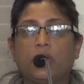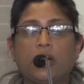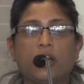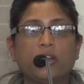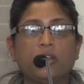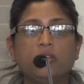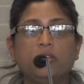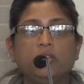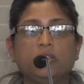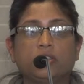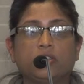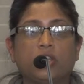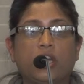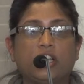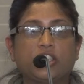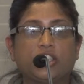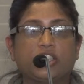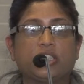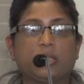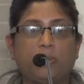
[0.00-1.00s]
articles are
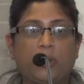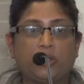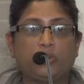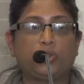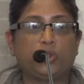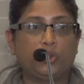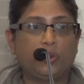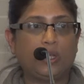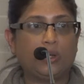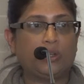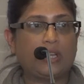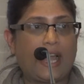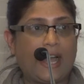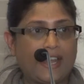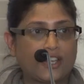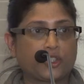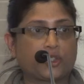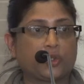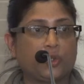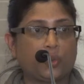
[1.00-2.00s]
not just about doing
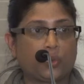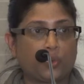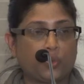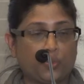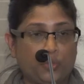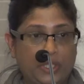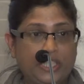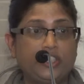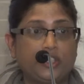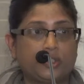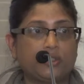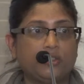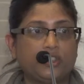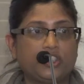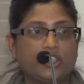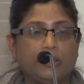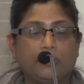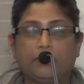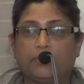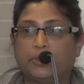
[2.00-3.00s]
actual
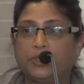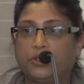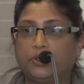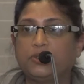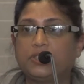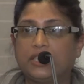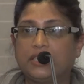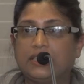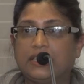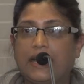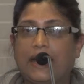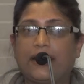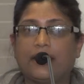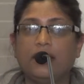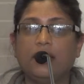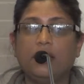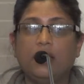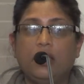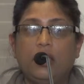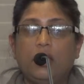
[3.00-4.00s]
research and producing
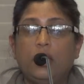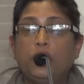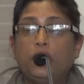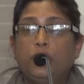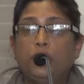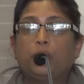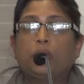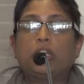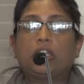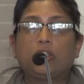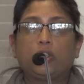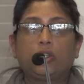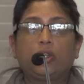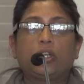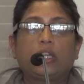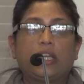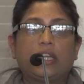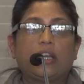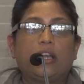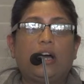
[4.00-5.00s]
data. You can
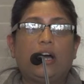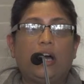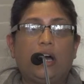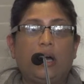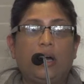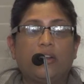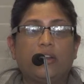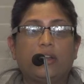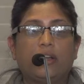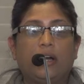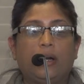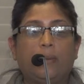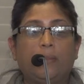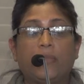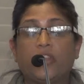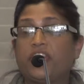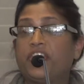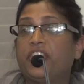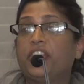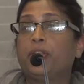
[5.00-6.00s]
look at
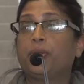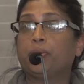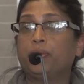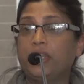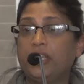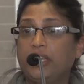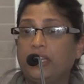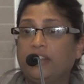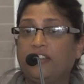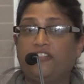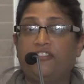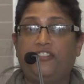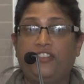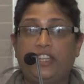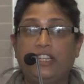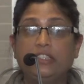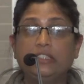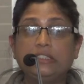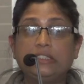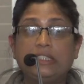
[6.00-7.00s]
the theory in a
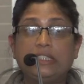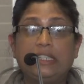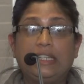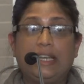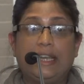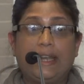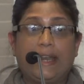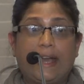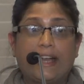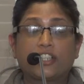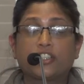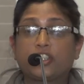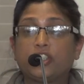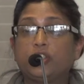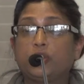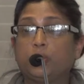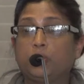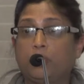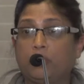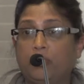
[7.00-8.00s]
field and actually
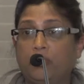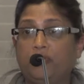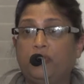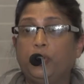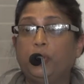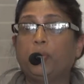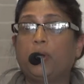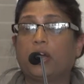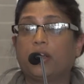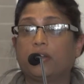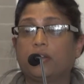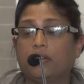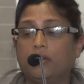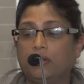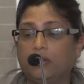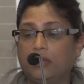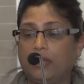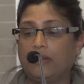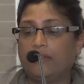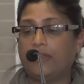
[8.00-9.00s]
do a review
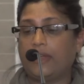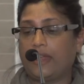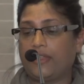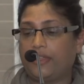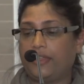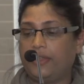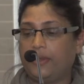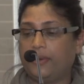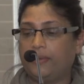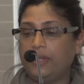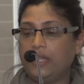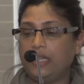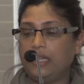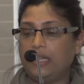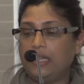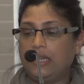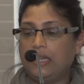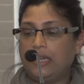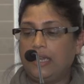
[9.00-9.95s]
article of that theory.